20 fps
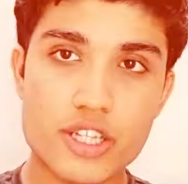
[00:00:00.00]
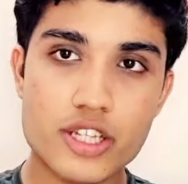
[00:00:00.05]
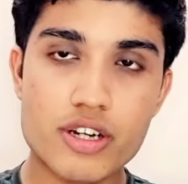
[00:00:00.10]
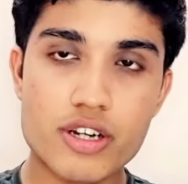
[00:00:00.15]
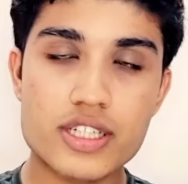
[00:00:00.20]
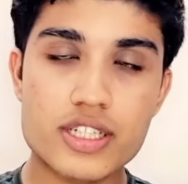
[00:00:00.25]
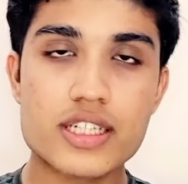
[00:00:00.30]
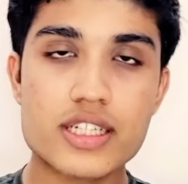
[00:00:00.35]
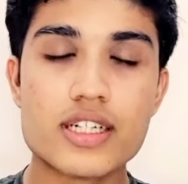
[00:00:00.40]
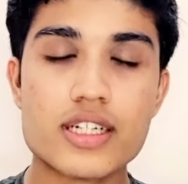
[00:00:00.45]

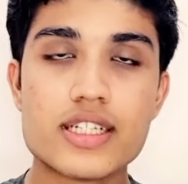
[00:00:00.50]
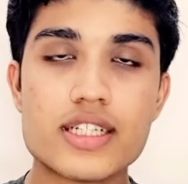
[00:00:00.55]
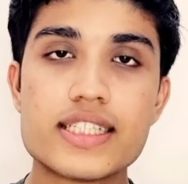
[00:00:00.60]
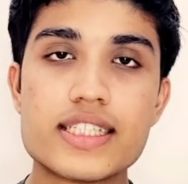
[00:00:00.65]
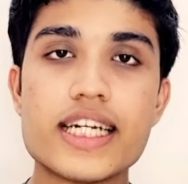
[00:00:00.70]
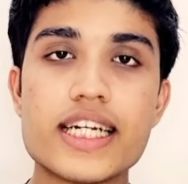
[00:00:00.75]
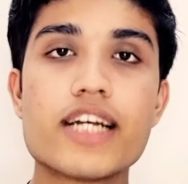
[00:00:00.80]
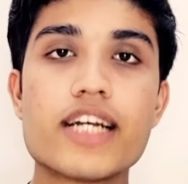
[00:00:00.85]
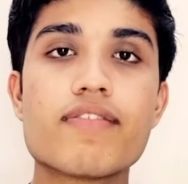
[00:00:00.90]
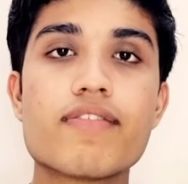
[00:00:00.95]
Your
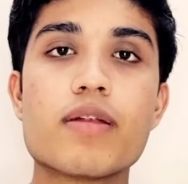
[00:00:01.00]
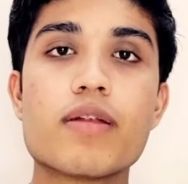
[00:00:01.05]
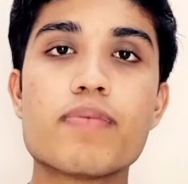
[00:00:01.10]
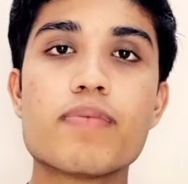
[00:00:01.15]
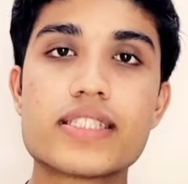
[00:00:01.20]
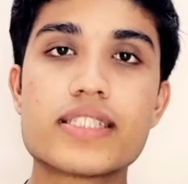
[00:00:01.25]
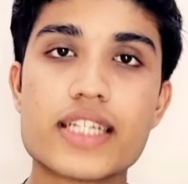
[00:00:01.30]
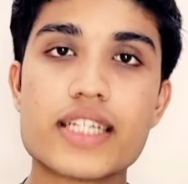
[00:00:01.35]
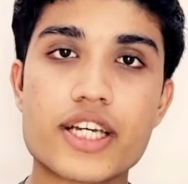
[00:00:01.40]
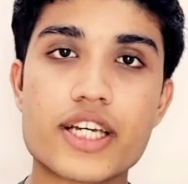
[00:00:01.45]
seat will
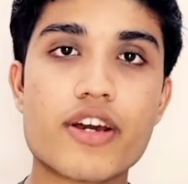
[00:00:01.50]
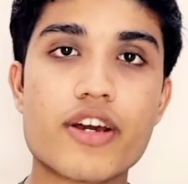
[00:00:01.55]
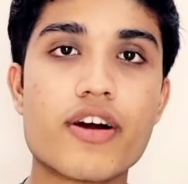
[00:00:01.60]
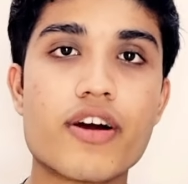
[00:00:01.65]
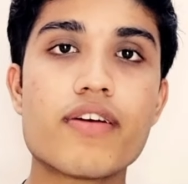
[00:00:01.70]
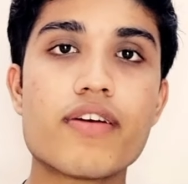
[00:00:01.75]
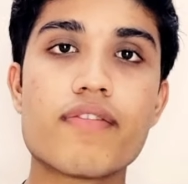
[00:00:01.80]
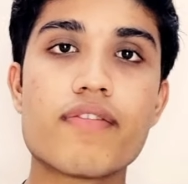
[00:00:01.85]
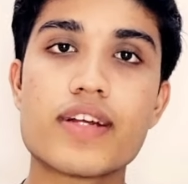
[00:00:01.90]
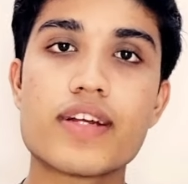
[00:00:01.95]
be
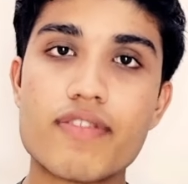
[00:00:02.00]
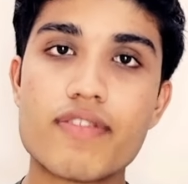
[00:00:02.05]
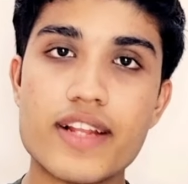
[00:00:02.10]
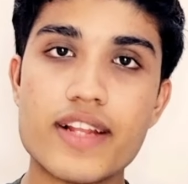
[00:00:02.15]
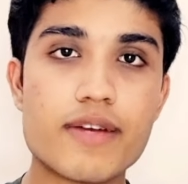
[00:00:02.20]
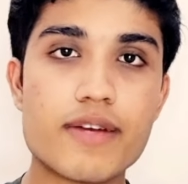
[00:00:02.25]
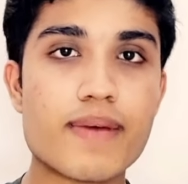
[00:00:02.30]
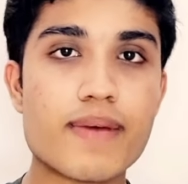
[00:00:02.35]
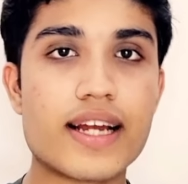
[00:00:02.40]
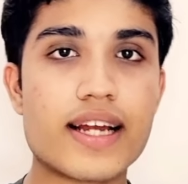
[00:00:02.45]
secured with
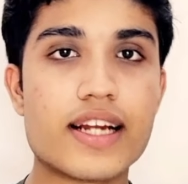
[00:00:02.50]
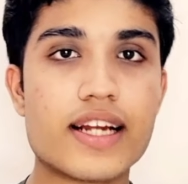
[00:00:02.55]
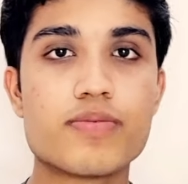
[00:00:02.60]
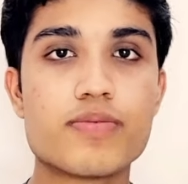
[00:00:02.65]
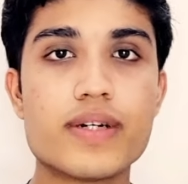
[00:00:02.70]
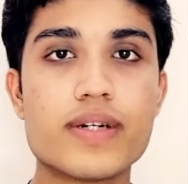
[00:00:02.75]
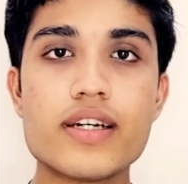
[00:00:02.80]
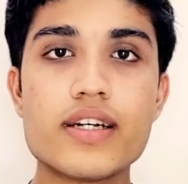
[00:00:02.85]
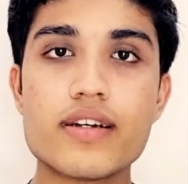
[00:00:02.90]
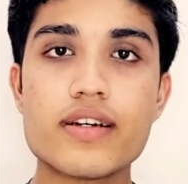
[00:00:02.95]
fleet
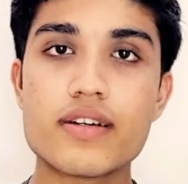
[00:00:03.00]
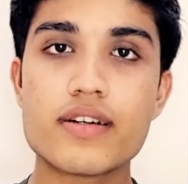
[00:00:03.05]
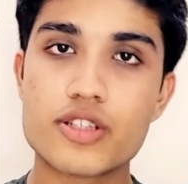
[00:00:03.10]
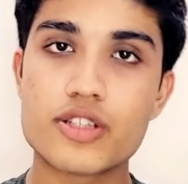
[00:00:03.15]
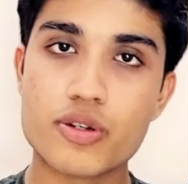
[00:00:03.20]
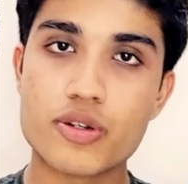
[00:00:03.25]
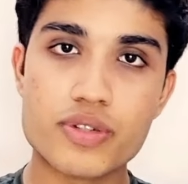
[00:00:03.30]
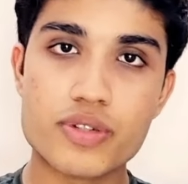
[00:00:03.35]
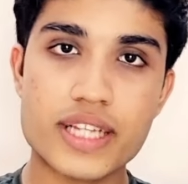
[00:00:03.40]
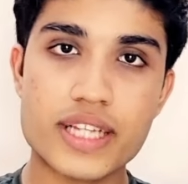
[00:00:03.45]
management
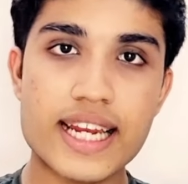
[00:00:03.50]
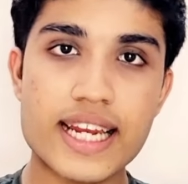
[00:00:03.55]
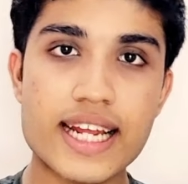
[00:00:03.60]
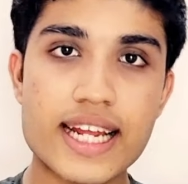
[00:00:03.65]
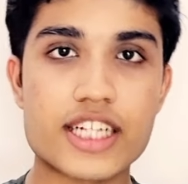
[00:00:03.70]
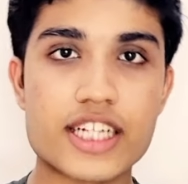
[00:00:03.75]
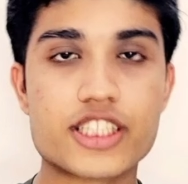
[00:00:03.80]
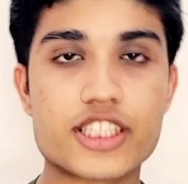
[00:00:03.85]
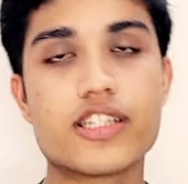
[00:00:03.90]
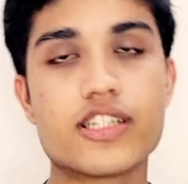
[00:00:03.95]
through their
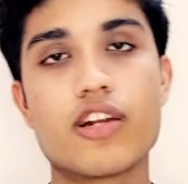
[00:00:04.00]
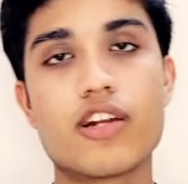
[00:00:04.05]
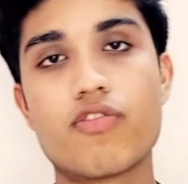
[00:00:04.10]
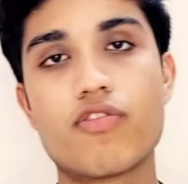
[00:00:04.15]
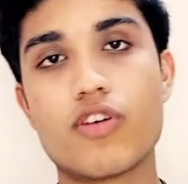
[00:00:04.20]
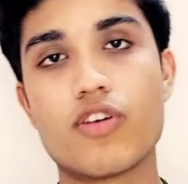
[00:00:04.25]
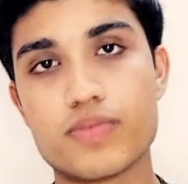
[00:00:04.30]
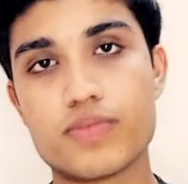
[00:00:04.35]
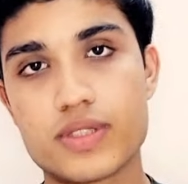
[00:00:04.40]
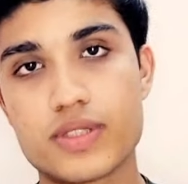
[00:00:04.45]
external
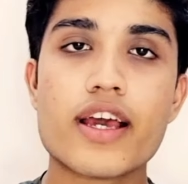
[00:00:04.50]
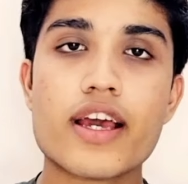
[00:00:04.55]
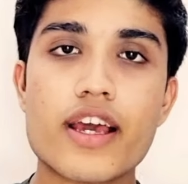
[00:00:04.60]
forms.